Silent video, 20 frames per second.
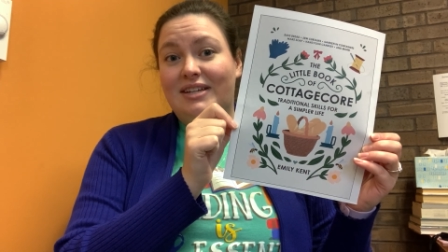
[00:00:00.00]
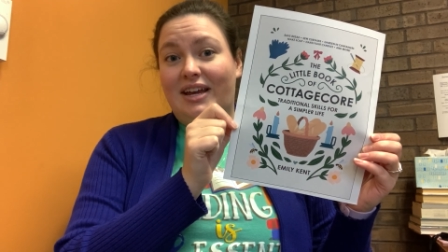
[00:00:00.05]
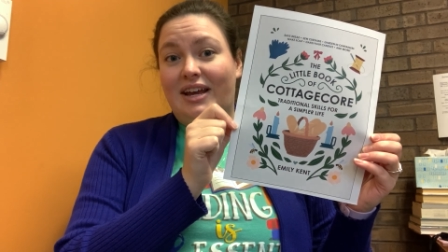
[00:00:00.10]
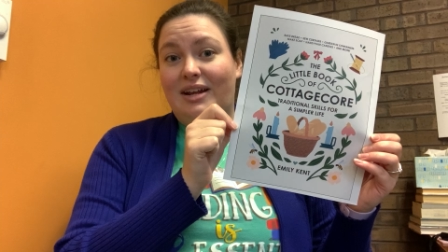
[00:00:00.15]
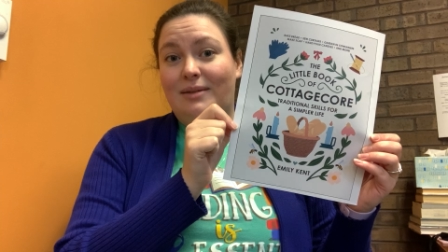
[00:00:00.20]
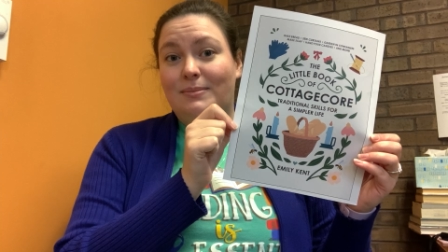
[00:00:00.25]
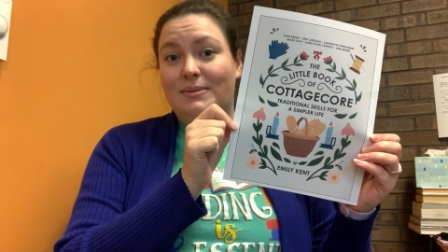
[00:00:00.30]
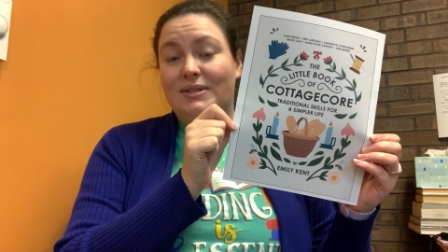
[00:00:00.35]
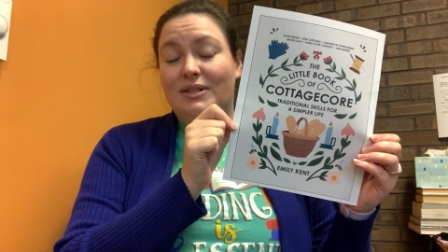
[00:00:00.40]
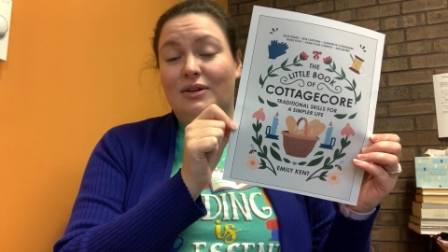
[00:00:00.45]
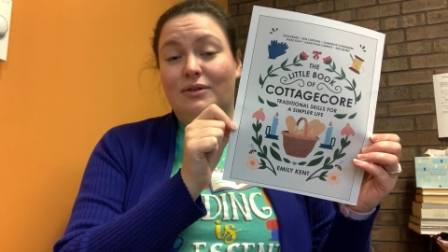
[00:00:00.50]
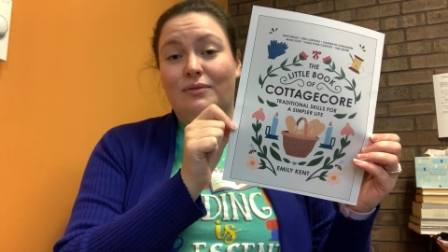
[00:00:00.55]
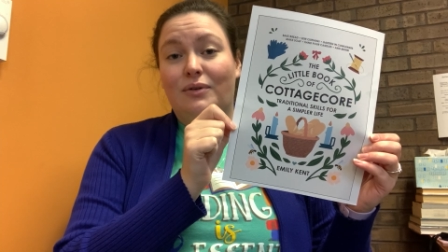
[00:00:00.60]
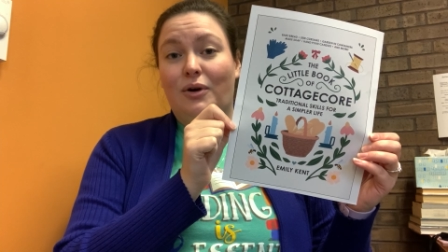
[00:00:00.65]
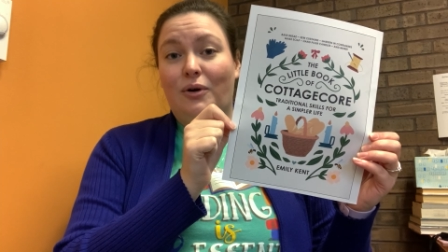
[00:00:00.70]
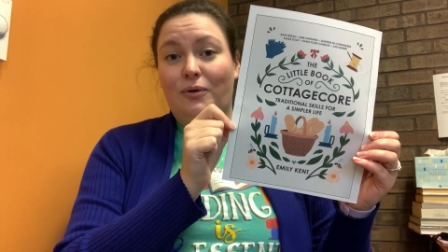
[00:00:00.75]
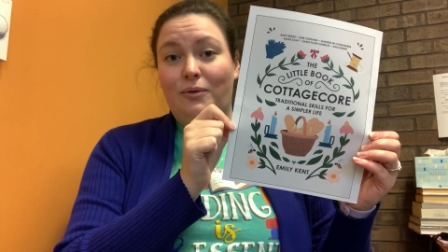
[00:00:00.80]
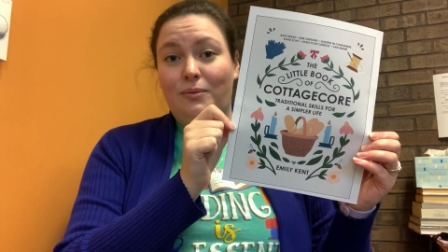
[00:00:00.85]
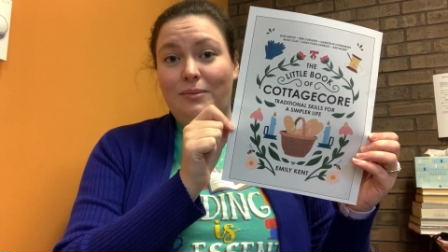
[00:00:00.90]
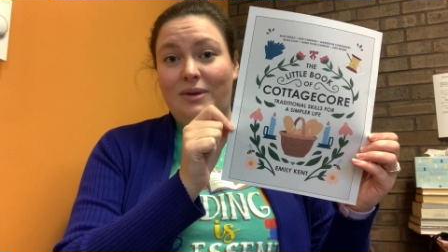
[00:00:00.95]
types of
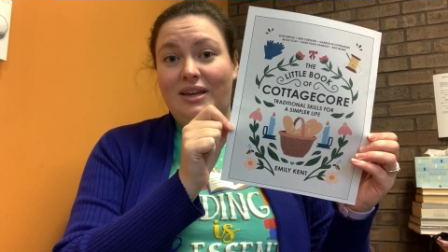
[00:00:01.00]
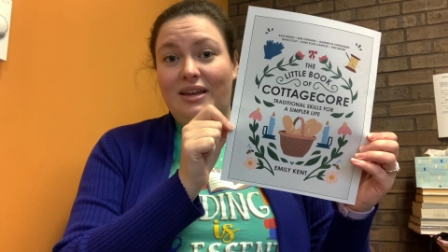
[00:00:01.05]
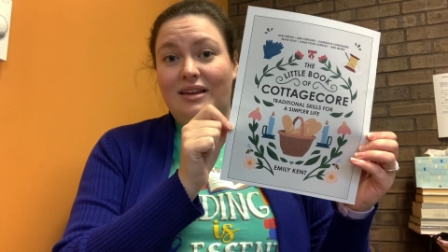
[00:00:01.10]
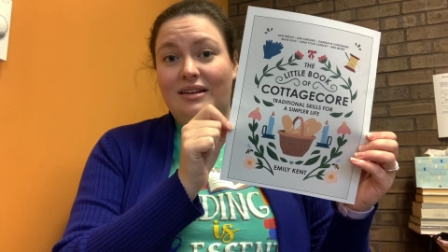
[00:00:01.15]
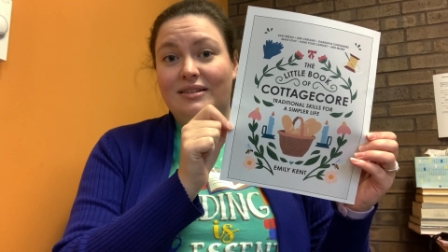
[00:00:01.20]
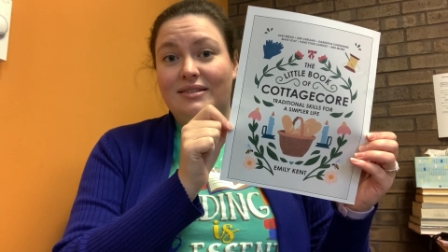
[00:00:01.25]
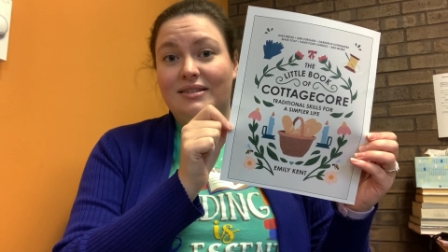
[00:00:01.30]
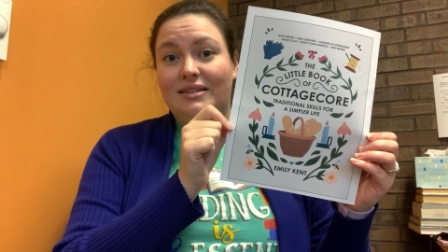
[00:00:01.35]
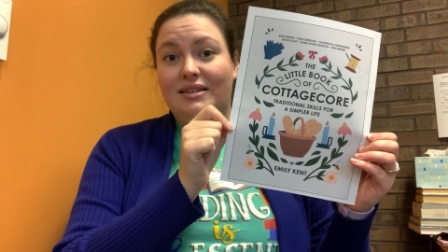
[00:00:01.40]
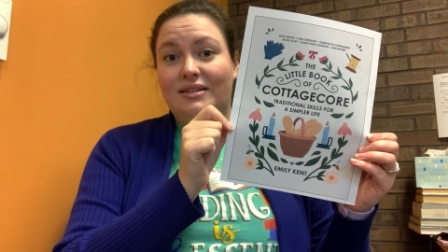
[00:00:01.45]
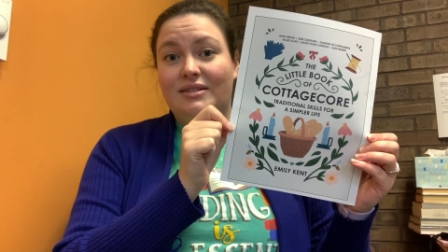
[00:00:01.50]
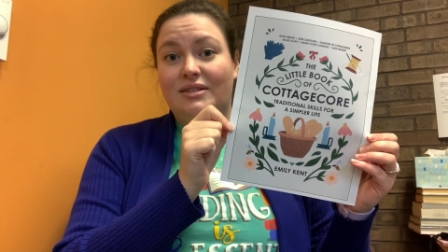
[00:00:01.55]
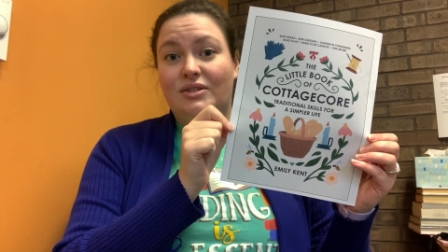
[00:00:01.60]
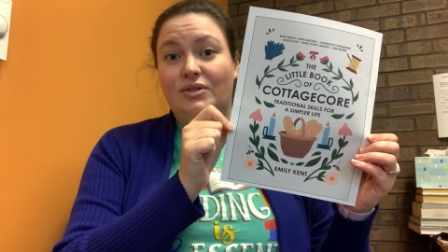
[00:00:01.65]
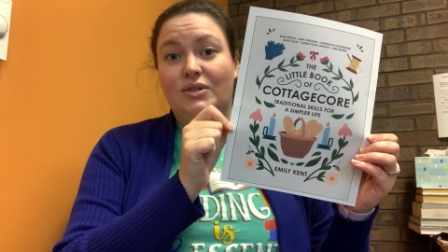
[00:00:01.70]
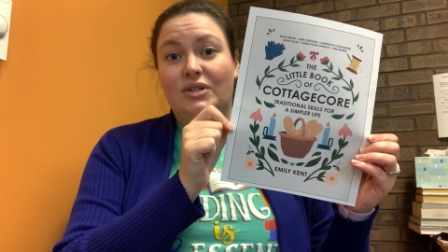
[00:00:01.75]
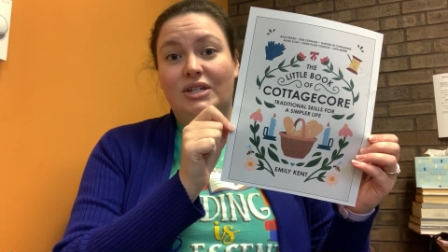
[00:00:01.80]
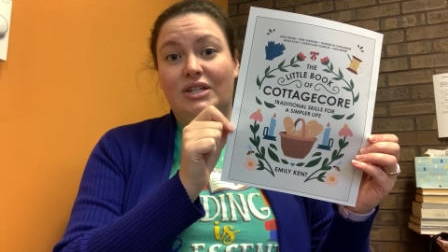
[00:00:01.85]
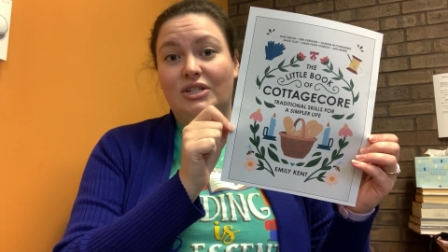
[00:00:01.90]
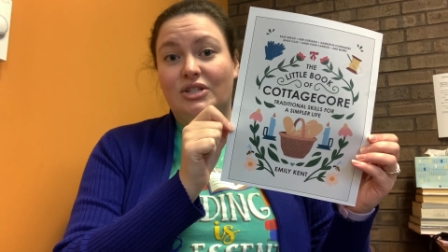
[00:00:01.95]
homemaking skills
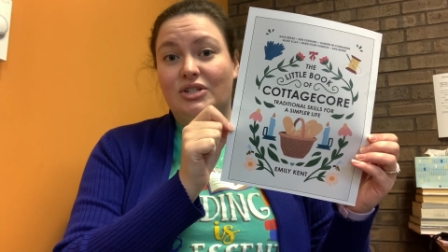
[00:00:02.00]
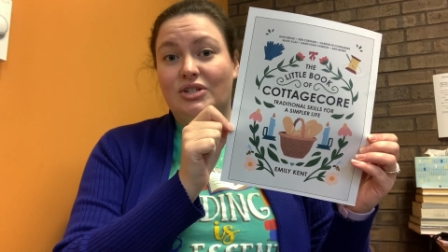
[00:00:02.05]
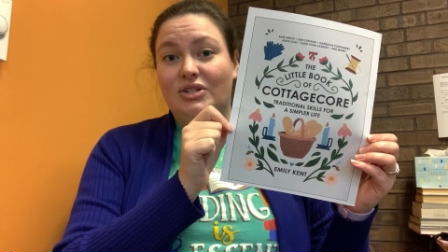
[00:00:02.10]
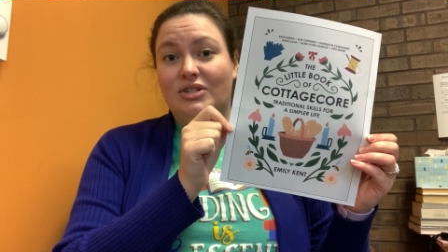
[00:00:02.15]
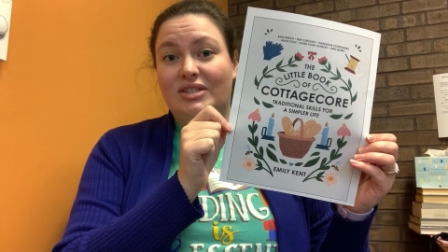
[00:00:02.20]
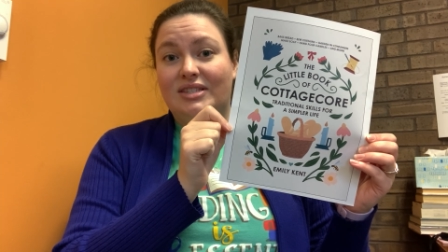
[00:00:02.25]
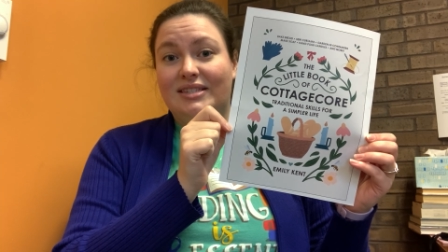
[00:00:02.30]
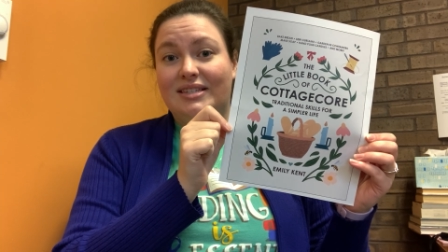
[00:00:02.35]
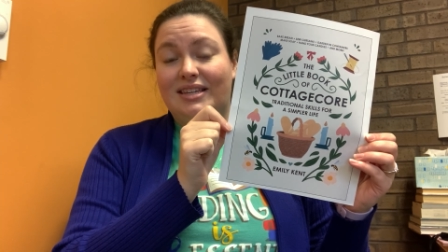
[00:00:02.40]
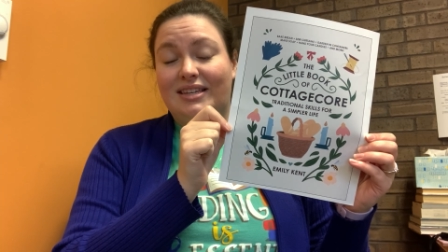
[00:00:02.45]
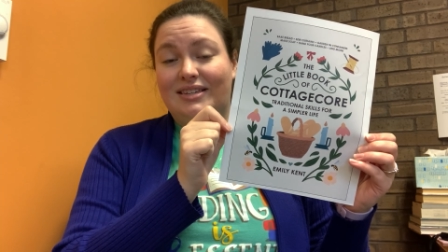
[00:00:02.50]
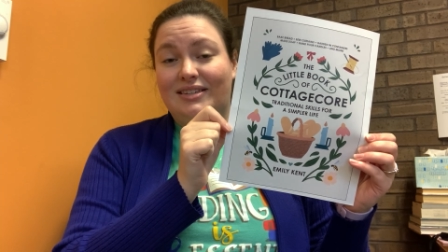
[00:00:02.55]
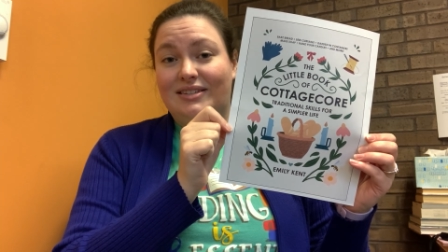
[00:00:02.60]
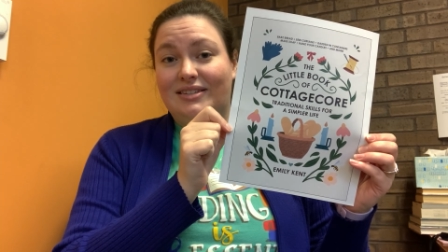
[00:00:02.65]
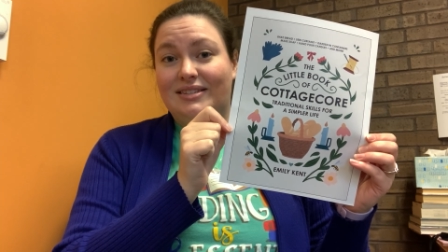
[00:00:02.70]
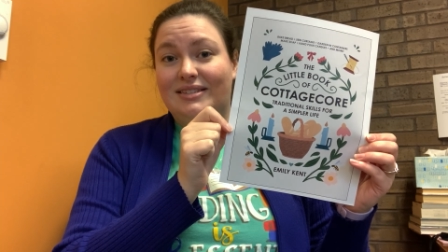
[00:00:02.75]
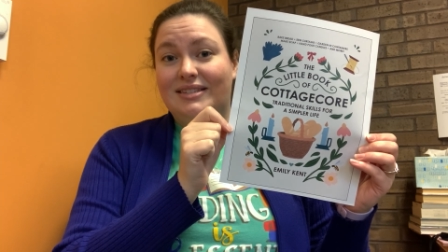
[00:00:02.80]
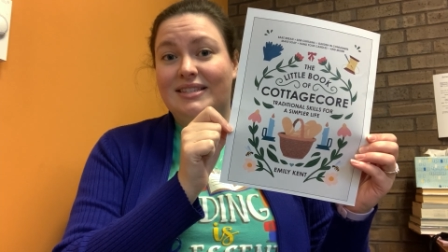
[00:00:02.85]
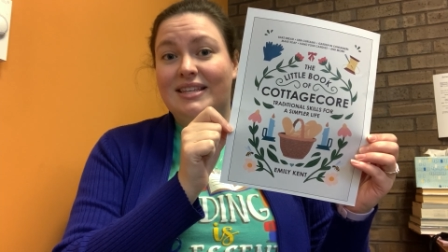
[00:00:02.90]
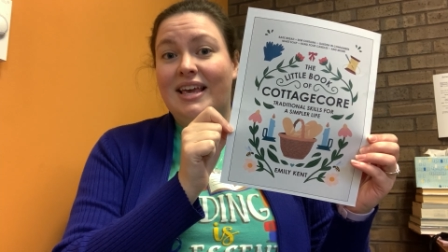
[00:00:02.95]
and traditional
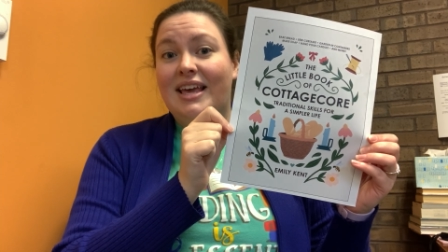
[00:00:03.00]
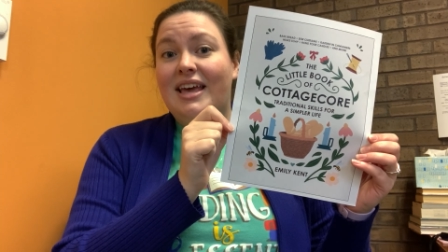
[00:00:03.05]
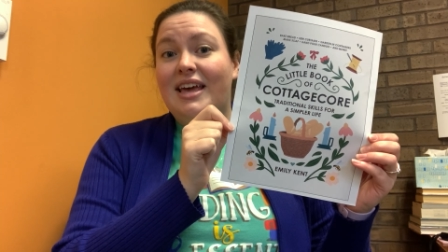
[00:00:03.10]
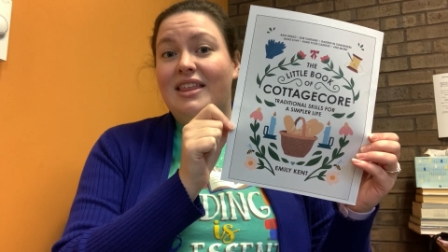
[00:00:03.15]
skills